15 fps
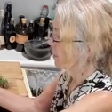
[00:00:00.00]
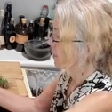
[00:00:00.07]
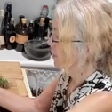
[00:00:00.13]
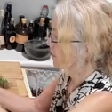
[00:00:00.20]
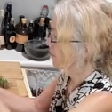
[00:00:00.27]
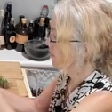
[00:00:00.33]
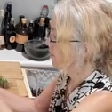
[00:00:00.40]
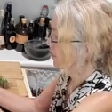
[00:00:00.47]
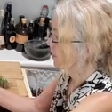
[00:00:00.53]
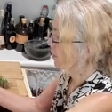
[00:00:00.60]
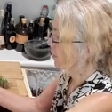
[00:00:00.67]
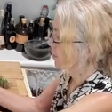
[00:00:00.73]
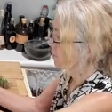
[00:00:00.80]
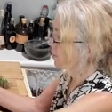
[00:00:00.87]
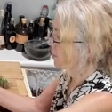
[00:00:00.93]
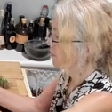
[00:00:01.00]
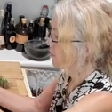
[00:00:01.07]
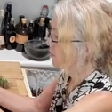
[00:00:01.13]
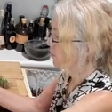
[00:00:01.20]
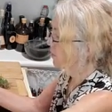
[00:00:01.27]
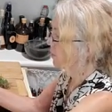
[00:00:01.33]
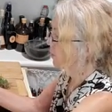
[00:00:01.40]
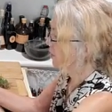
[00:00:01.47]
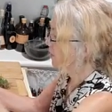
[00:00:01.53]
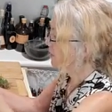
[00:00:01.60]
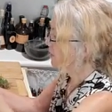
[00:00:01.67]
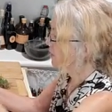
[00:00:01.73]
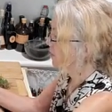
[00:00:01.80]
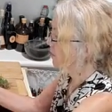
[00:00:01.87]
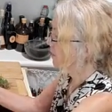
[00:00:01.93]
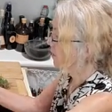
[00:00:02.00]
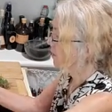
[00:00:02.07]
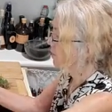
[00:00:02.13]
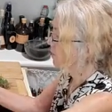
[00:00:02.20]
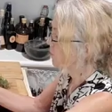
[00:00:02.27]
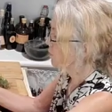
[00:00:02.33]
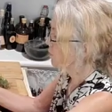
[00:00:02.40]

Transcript: the only thing I'm concerned about is I don't